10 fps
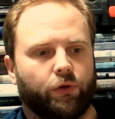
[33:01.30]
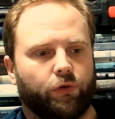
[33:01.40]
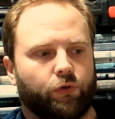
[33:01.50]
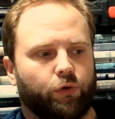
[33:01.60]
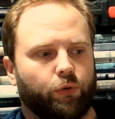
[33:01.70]

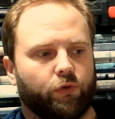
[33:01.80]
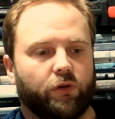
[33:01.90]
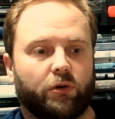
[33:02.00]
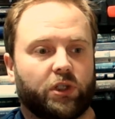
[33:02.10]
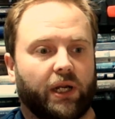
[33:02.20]
to
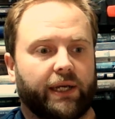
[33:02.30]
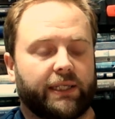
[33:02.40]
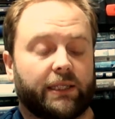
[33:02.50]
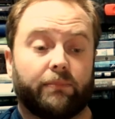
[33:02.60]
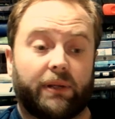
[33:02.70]
socialize
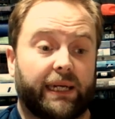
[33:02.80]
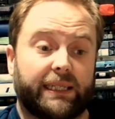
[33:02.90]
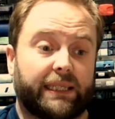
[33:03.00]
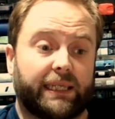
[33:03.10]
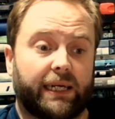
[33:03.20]
in polite
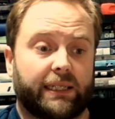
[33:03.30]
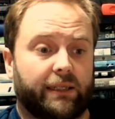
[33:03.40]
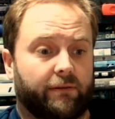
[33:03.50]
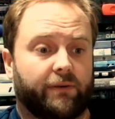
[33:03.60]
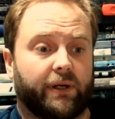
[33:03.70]
society
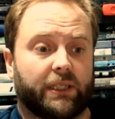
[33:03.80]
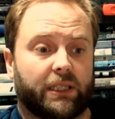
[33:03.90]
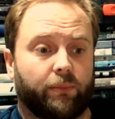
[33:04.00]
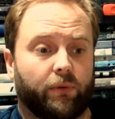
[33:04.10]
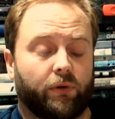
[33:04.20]
and find
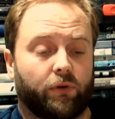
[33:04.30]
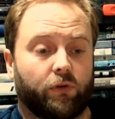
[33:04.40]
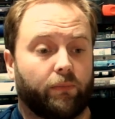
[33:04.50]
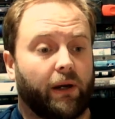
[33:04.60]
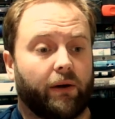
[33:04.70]
someone
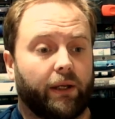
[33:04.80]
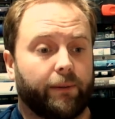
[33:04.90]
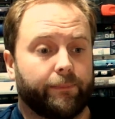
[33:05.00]
to marry.